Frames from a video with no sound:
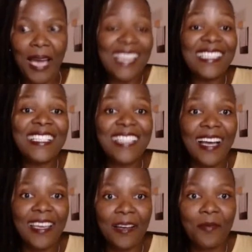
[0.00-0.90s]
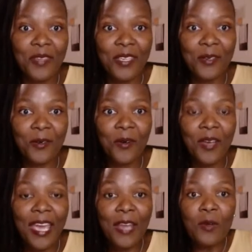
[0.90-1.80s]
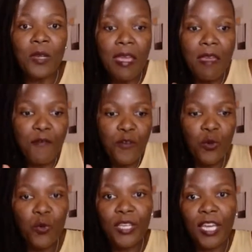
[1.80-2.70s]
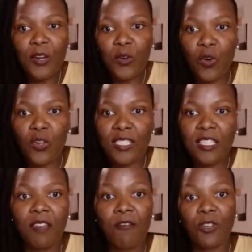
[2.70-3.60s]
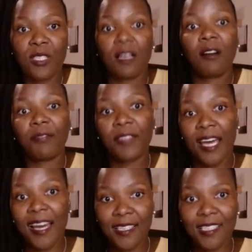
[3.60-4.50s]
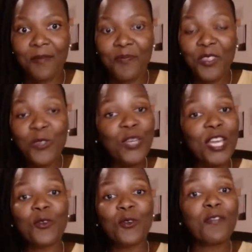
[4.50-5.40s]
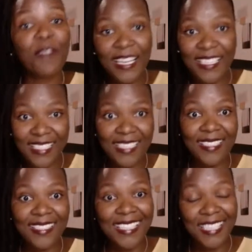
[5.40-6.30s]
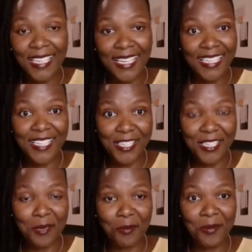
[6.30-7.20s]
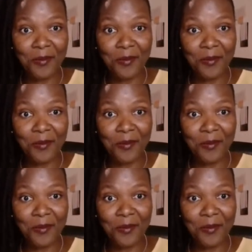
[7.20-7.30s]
desire, you know. And if you cannot give yourself that, you cannot find it in a relationship.